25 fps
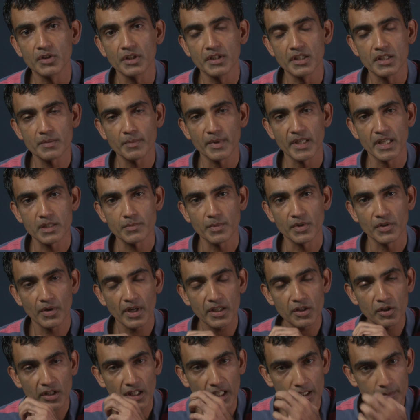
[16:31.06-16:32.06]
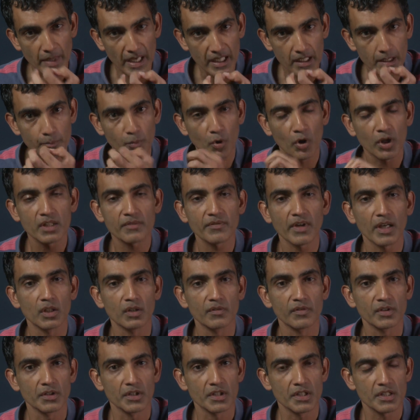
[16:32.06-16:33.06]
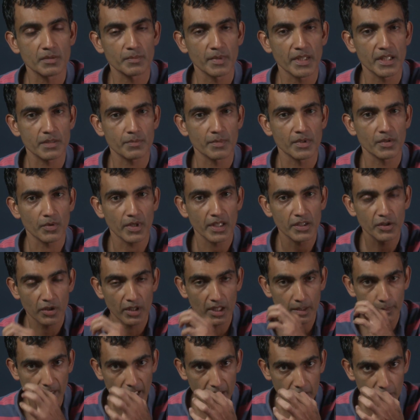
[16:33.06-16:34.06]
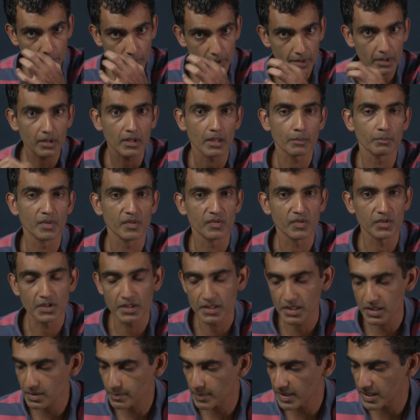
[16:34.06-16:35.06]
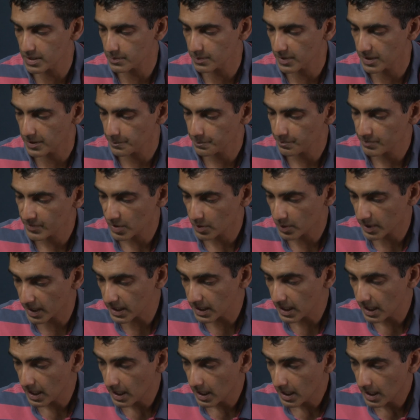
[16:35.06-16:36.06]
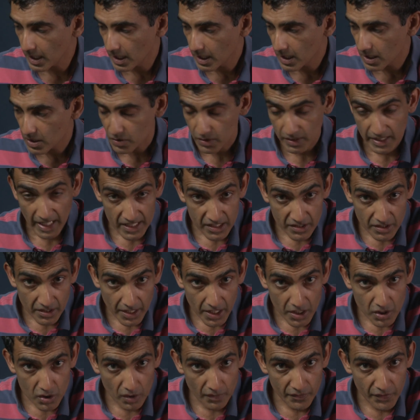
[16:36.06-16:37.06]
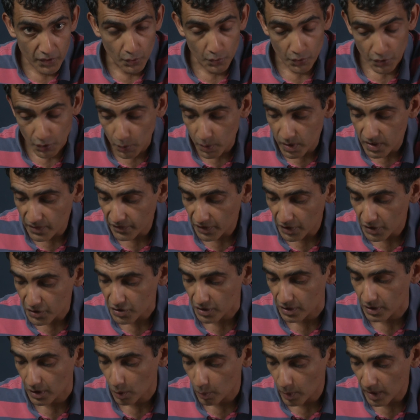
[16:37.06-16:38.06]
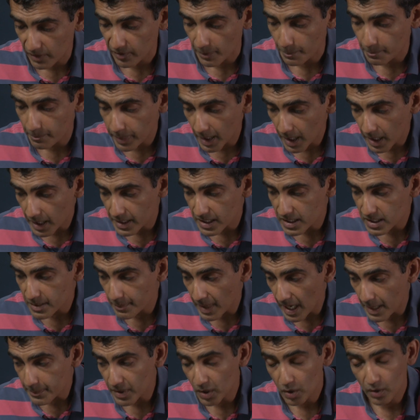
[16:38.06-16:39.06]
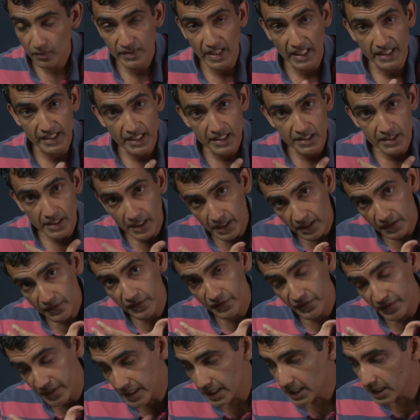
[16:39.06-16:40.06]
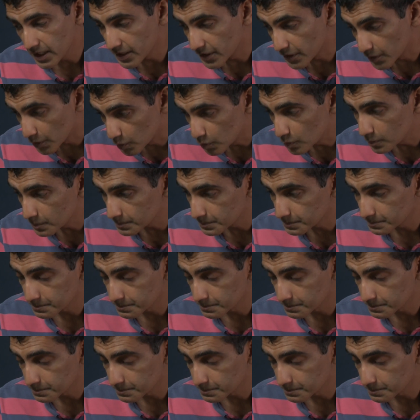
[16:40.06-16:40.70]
the displacement right you get back a point value for the displacement right you get back a real number for the displacement right. So that's the nature of u u is a function however pi is a mapping of that entire field u